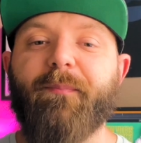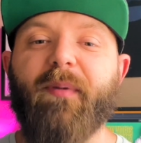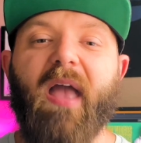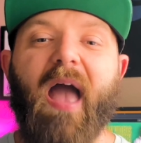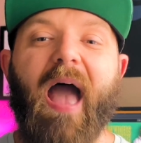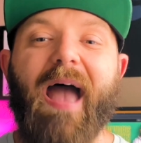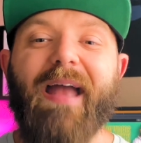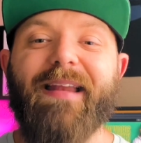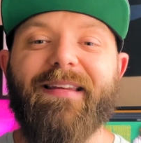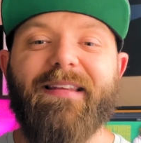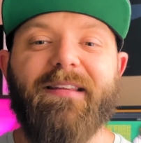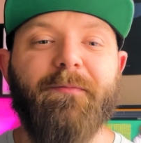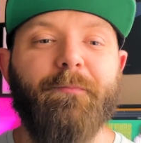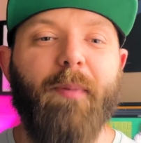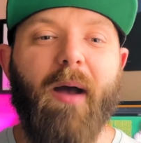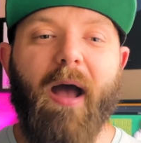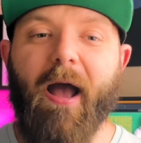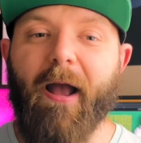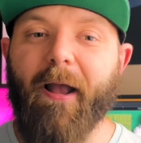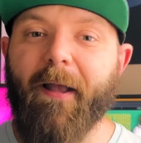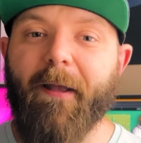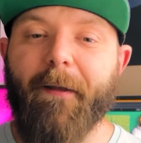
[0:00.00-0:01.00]
behind its
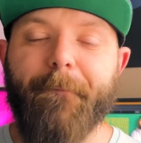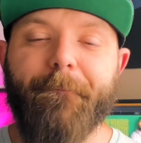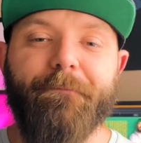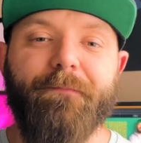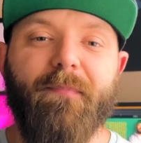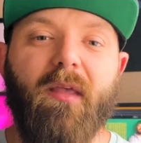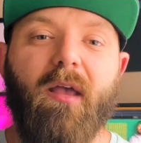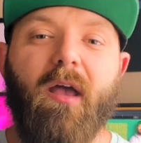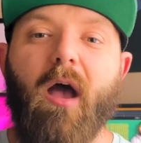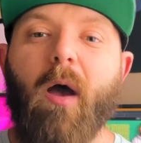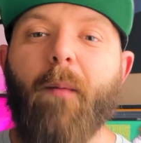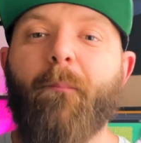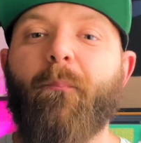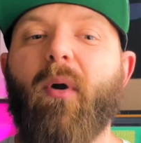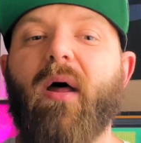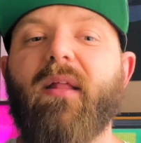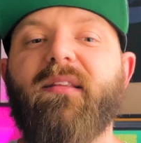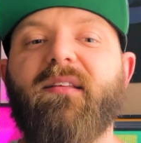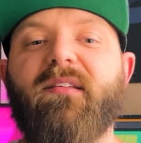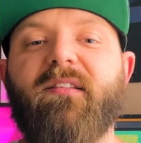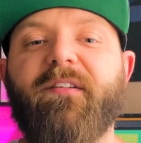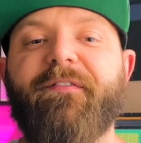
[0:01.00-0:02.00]
back. A
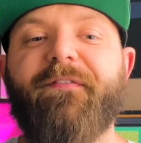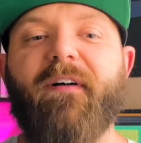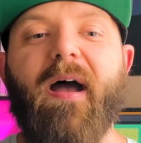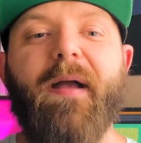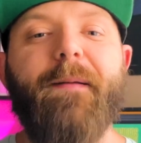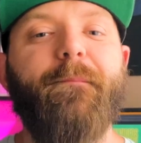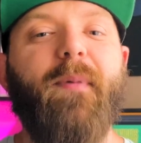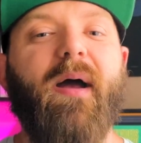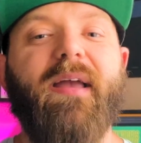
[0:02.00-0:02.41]
brand is defined